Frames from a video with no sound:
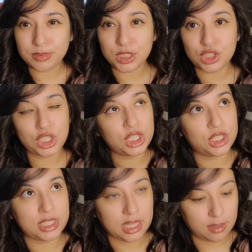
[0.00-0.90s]
because she
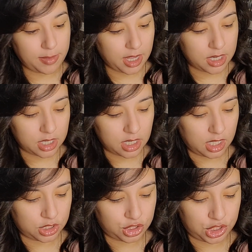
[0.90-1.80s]
does sell the pattern,
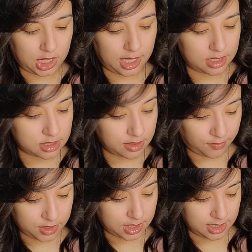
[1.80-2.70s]
she has
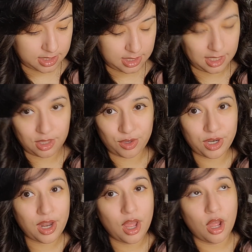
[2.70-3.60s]
different sizes
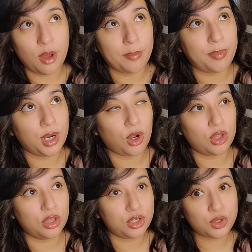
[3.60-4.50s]
included. But
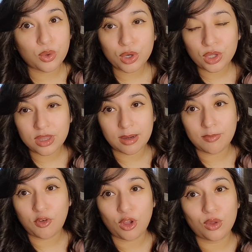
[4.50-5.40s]
on the tutorial that
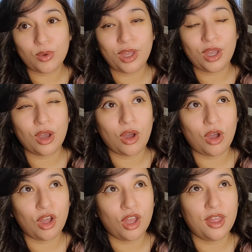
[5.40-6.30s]
I'm following
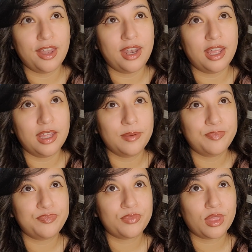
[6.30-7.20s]
on
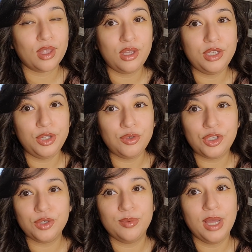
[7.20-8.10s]

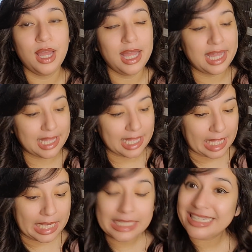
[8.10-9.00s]
YouTube,
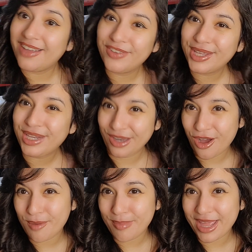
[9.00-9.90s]
it is definitely
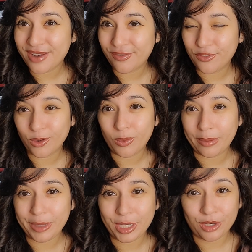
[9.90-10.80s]
not meant for
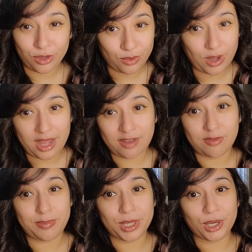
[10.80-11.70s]
women who
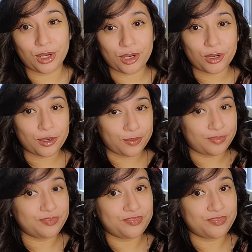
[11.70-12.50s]
have bigger,